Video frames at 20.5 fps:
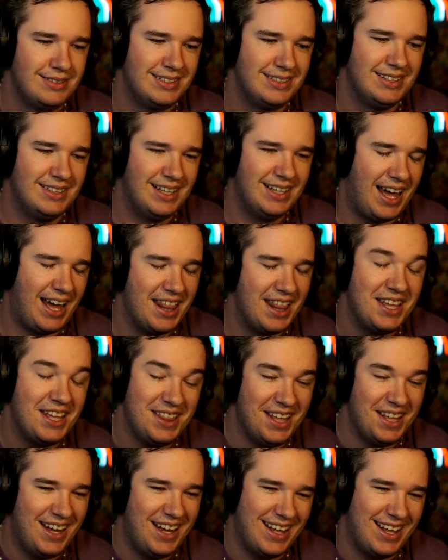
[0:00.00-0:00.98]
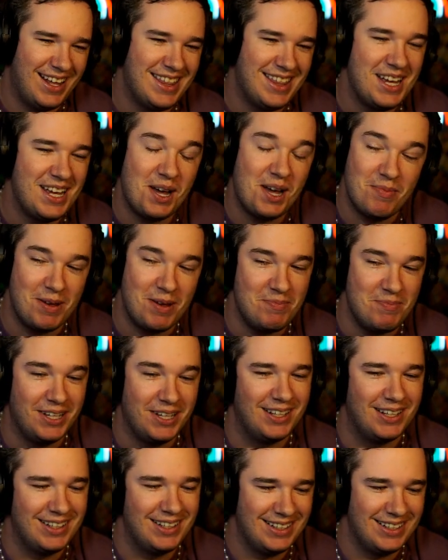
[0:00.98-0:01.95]
I think I'm at
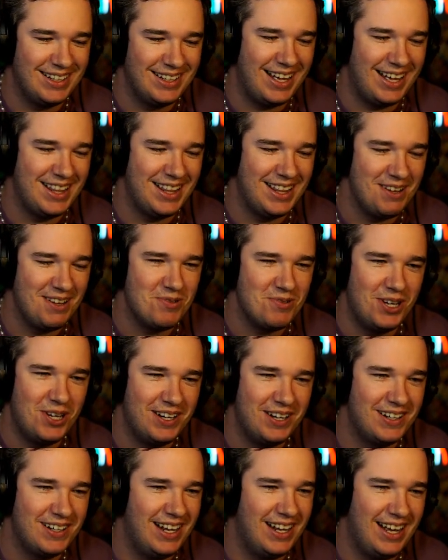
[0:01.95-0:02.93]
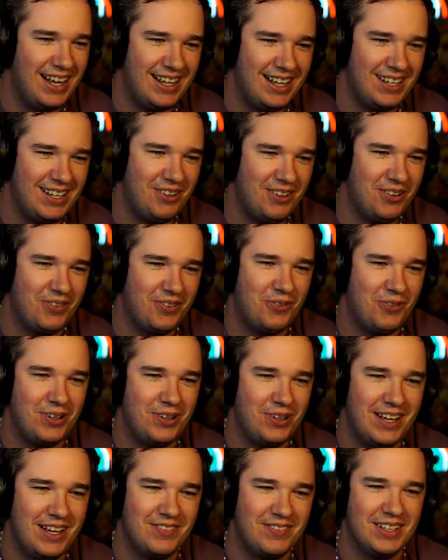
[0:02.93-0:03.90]
B. I think we
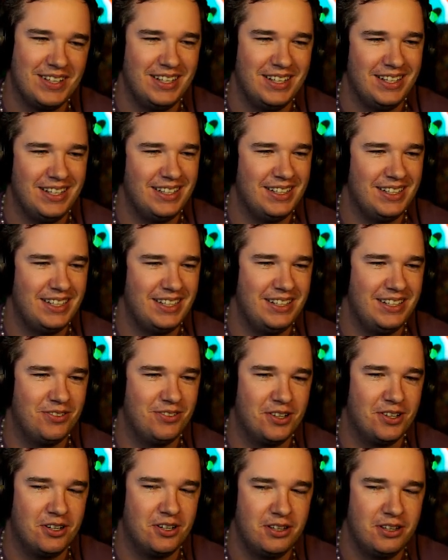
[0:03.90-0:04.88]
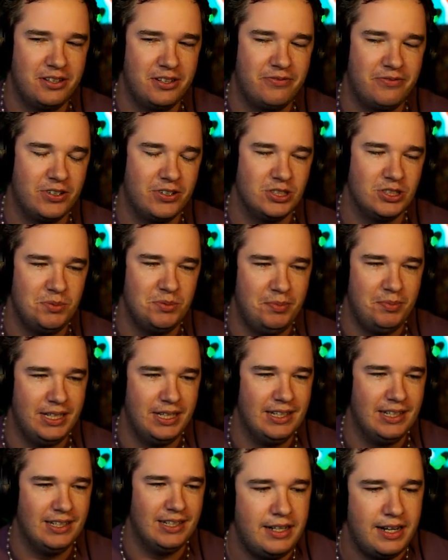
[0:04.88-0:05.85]
have to give her the first
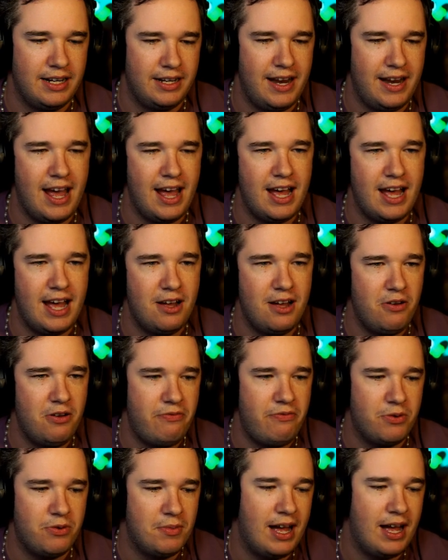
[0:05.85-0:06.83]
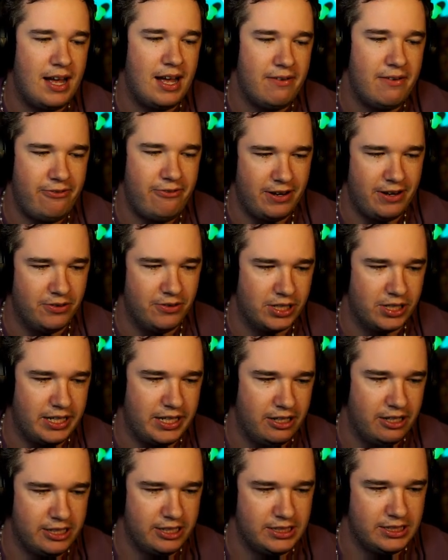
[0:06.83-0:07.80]
B. Now for my favorite
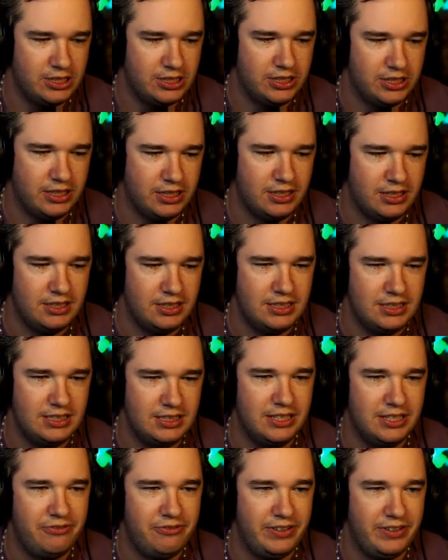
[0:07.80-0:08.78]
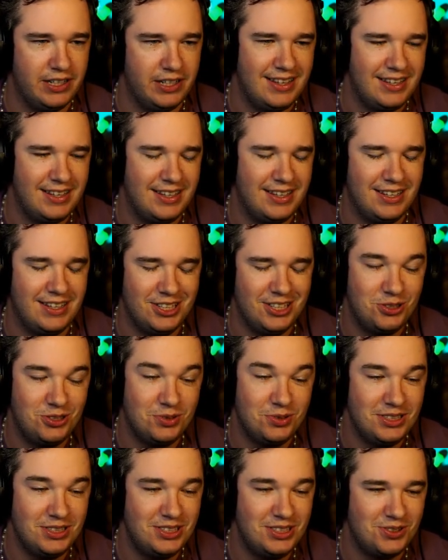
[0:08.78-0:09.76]
character, Zephyr. This
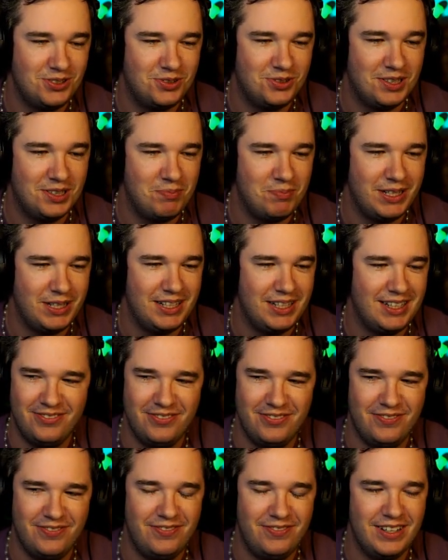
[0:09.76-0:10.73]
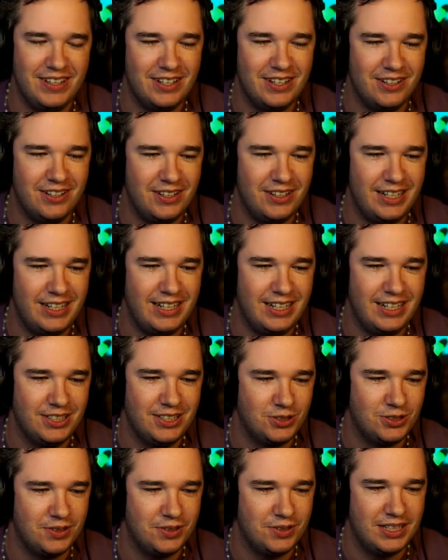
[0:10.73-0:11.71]
one's going to be very
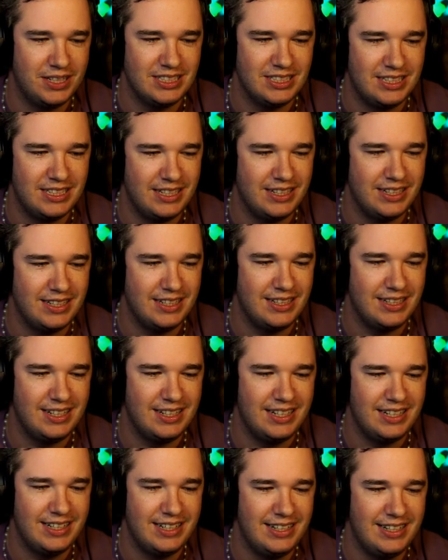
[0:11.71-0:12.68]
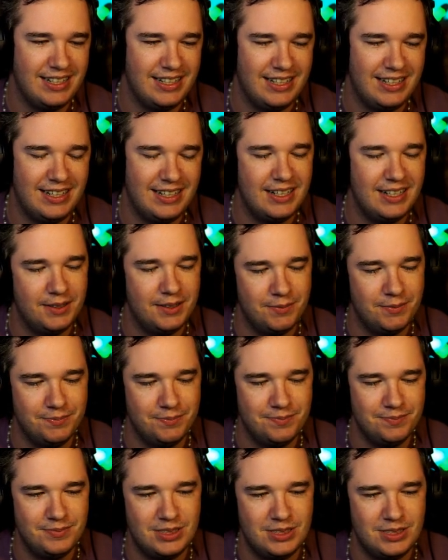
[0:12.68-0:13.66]
interesting.
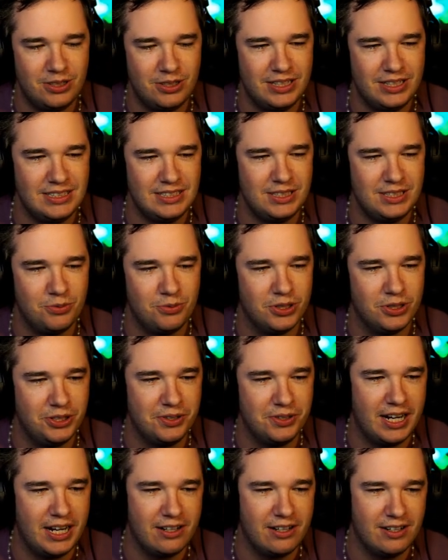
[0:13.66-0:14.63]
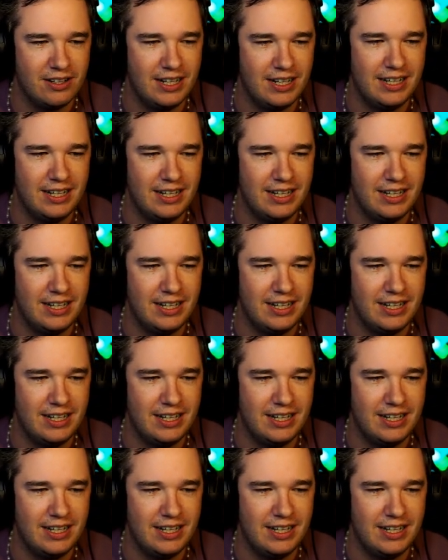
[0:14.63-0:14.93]
So let's see where you got her at.